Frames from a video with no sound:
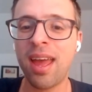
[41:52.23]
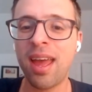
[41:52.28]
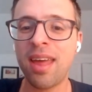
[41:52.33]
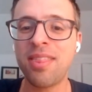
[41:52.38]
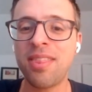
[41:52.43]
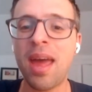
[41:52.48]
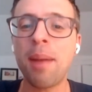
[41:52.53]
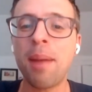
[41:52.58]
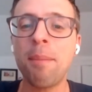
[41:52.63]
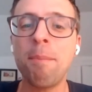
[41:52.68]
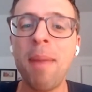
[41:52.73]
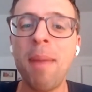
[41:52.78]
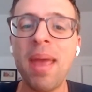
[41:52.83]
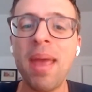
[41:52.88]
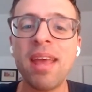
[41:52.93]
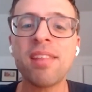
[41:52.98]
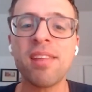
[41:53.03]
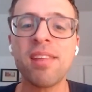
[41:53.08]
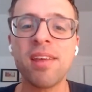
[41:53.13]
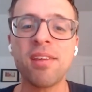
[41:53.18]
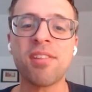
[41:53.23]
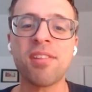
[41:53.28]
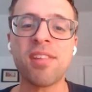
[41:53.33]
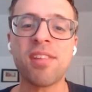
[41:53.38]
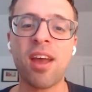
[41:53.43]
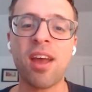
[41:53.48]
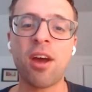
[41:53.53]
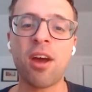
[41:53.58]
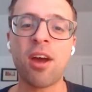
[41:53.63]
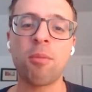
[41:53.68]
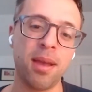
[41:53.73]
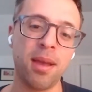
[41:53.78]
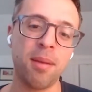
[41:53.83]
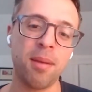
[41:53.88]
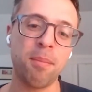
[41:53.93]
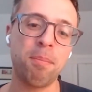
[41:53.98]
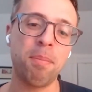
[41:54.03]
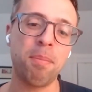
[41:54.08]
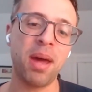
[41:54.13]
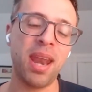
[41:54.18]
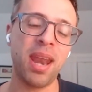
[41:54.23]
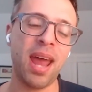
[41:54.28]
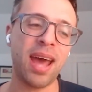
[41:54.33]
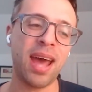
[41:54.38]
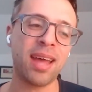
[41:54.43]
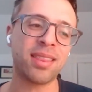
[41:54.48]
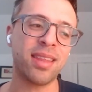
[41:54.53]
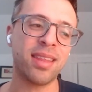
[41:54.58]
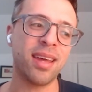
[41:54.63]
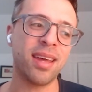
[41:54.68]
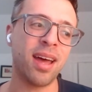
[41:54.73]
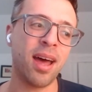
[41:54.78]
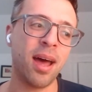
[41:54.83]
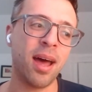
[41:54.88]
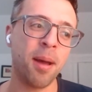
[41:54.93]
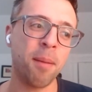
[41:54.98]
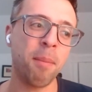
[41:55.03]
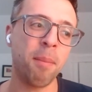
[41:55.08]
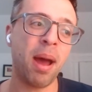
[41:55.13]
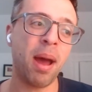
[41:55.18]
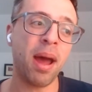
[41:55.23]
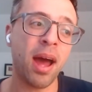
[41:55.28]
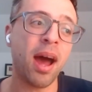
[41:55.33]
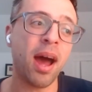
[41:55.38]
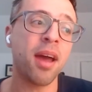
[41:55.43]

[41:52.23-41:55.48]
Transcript: That makes things sound more convincing, but at the um, I,